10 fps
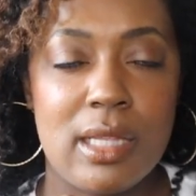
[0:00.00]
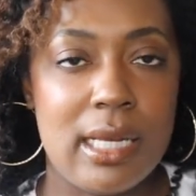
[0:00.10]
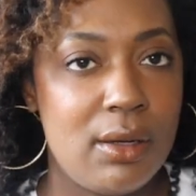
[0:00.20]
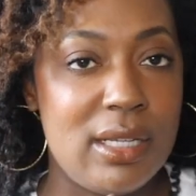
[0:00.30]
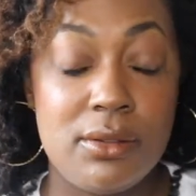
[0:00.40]

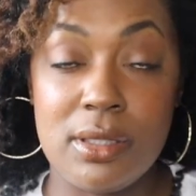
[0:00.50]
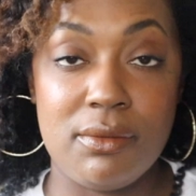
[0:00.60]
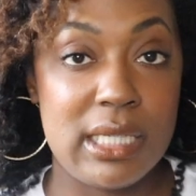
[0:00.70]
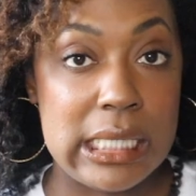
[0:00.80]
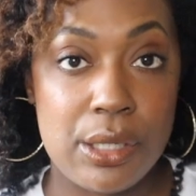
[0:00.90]
It's in a
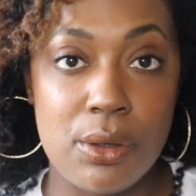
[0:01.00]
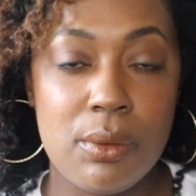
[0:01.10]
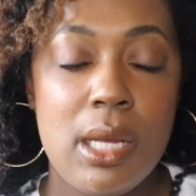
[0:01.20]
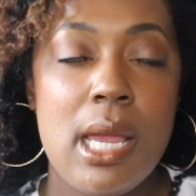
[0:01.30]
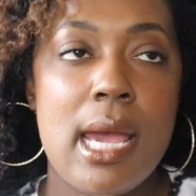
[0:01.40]
video.
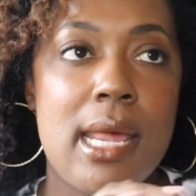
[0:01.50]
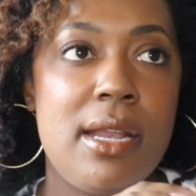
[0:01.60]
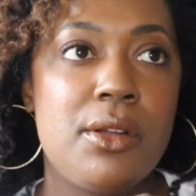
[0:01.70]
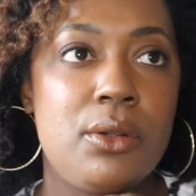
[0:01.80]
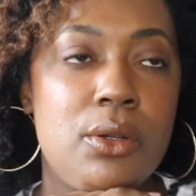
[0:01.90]
And
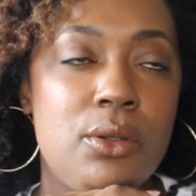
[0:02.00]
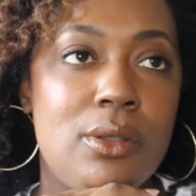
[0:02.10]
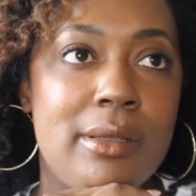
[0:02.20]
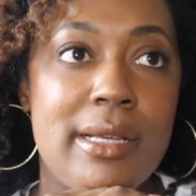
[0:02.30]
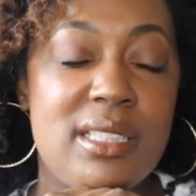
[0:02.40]
I don't know
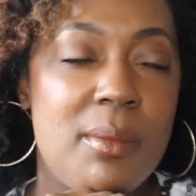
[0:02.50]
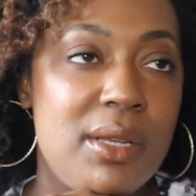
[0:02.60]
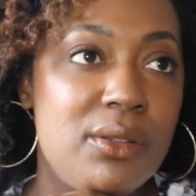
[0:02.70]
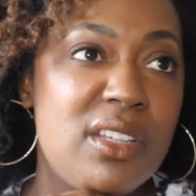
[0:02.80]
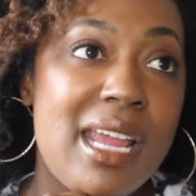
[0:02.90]
the last time I
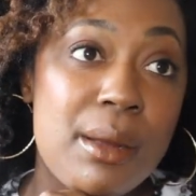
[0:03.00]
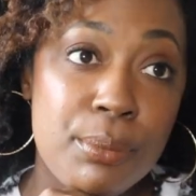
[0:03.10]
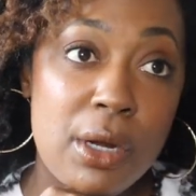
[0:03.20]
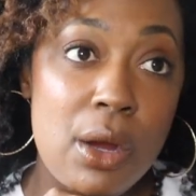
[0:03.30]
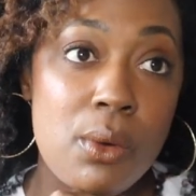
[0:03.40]
used
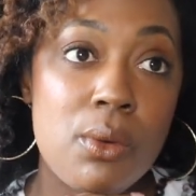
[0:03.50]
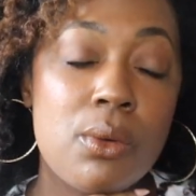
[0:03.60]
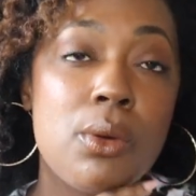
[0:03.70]
Ampro.